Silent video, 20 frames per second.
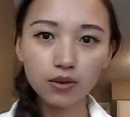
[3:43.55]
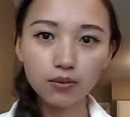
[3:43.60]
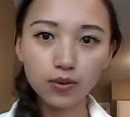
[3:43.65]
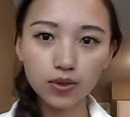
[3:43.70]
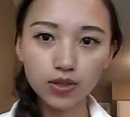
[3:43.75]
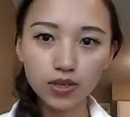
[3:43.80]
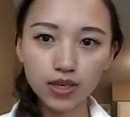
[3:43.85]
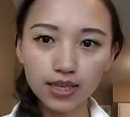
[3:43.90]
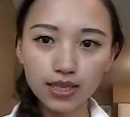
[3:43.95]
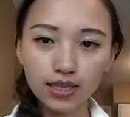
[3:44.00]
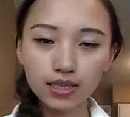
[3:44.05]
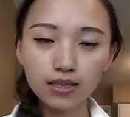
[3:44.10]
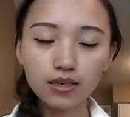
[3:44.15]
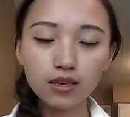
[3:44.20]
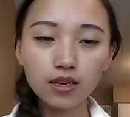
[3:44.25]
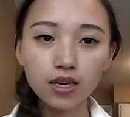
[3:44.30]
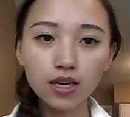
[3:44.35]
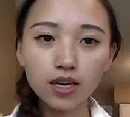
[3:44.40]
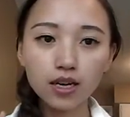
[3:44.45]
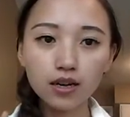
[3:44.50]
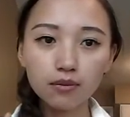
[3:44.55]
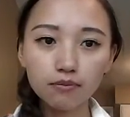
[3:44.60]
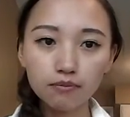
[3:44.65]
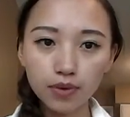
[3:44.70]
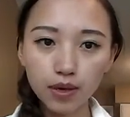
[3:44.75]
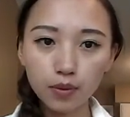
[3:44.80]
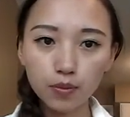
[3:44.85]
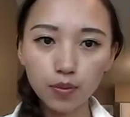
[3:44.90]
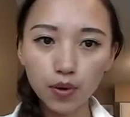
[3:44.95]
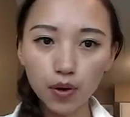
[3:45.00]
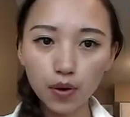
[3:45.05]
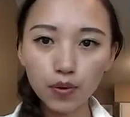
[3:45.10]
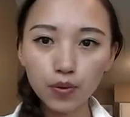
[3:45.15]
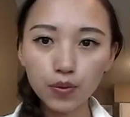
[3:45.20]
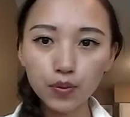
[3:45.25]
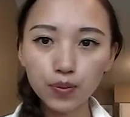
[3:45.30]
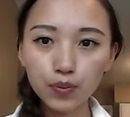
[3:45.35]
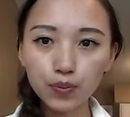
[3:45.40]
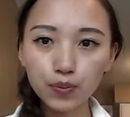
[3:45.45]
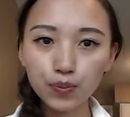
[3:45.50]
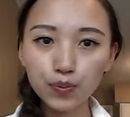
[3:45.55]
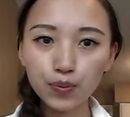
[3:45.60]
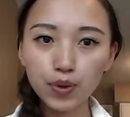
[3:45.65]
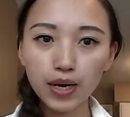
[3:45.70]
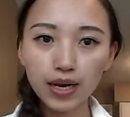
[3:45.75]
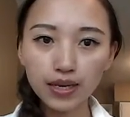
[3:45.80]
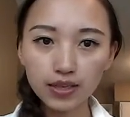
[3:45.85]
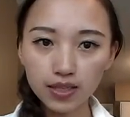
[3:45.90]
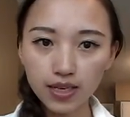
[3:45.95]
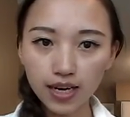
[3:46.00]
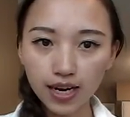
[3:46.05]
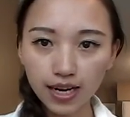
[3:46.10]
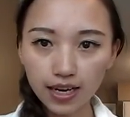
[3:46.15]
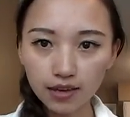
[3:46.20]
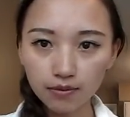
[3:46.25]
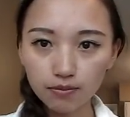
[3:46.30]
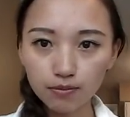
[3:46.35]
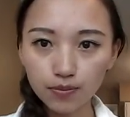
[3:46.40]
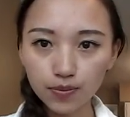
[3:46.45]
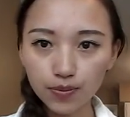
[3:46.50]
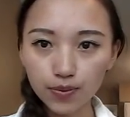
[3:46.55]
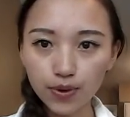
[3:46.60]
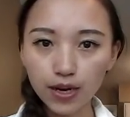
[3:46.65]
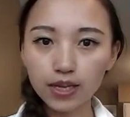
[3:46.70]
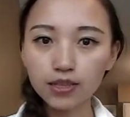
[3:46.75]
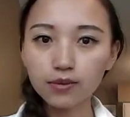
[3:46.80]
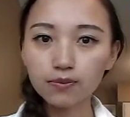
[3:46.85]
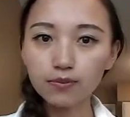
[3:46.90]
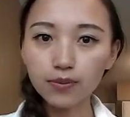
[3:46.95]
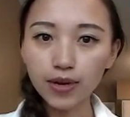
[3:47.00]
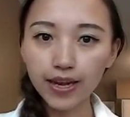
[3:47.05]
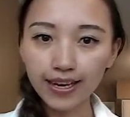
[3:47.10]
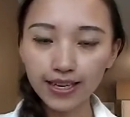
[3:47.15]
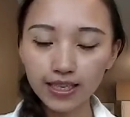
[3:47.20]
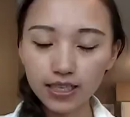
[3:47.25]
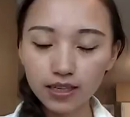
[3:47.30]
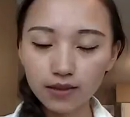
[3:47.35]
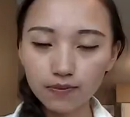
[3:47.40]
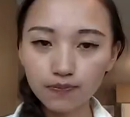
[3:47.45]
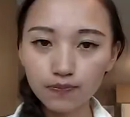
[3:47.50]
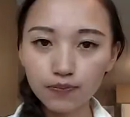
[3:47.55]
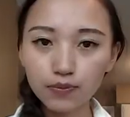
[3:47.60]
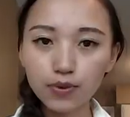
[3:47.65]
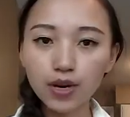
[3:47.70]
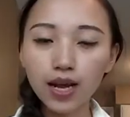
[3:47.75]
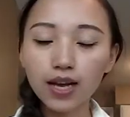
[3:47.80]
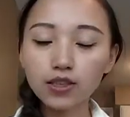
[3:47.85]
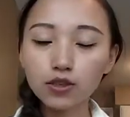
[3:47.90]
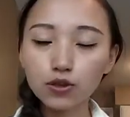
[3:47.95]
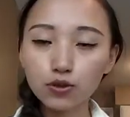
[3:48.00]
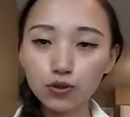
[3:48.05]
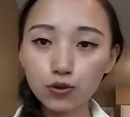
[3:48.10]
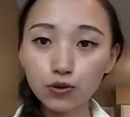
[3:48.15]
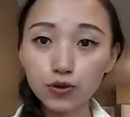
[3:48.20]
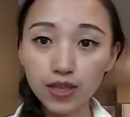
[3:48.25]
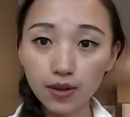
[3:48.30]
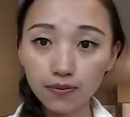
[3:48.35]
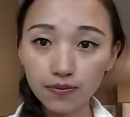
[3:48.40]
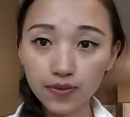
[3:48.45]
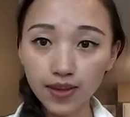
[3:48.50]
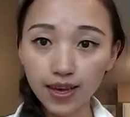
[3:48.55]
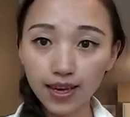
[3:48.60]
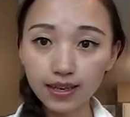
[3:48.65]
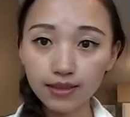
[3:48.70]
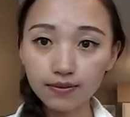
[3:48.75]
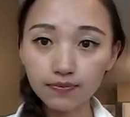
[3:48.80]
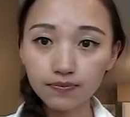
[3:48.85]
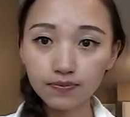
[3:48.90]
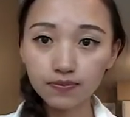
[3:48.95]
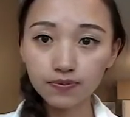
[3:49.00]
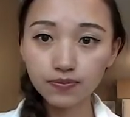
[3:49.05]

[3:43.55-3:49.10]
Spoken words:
which is people plus time plus place plus do something.